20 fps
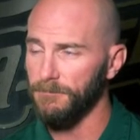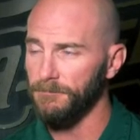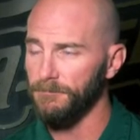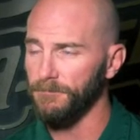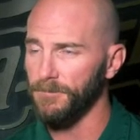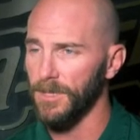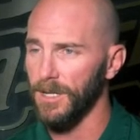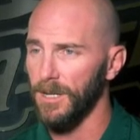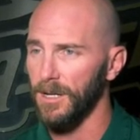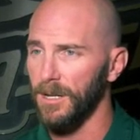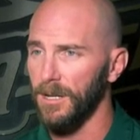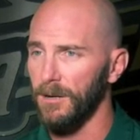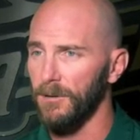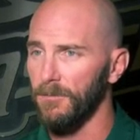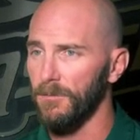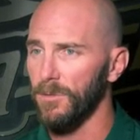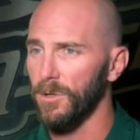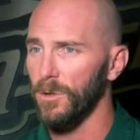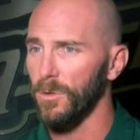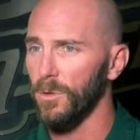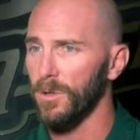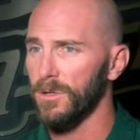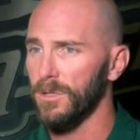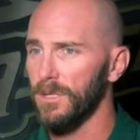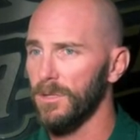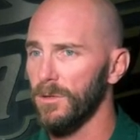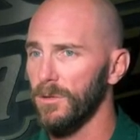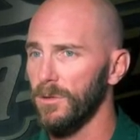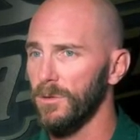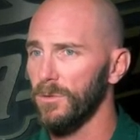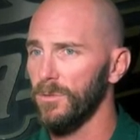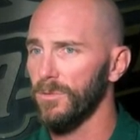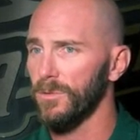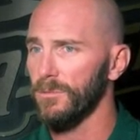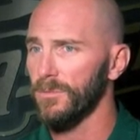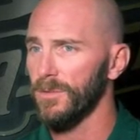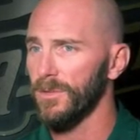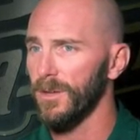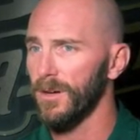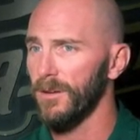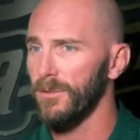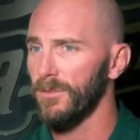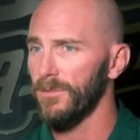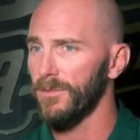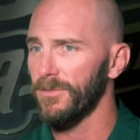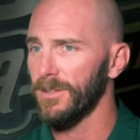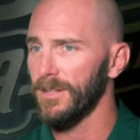You know, we'll continue to do some stuff,